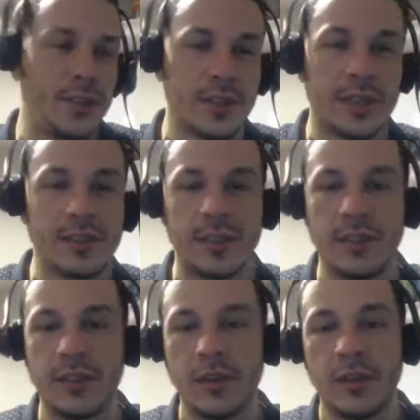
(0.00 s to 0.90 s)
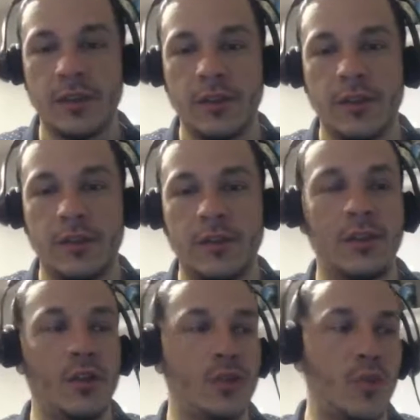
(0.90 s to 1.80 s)
I see the
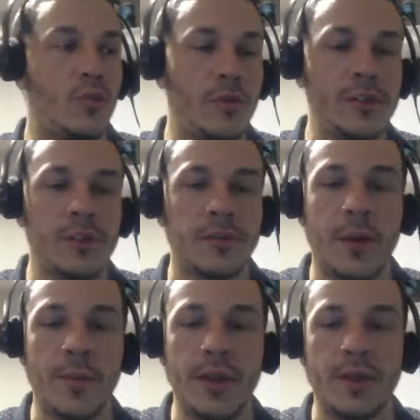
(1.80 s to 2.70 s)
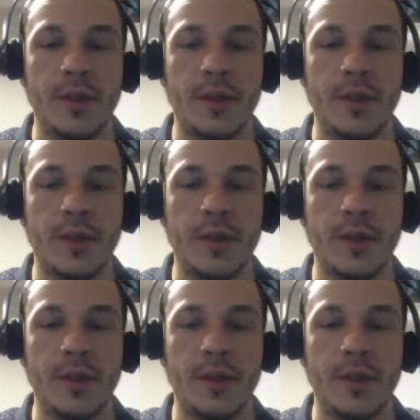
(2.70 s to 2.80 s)
local breweries around me.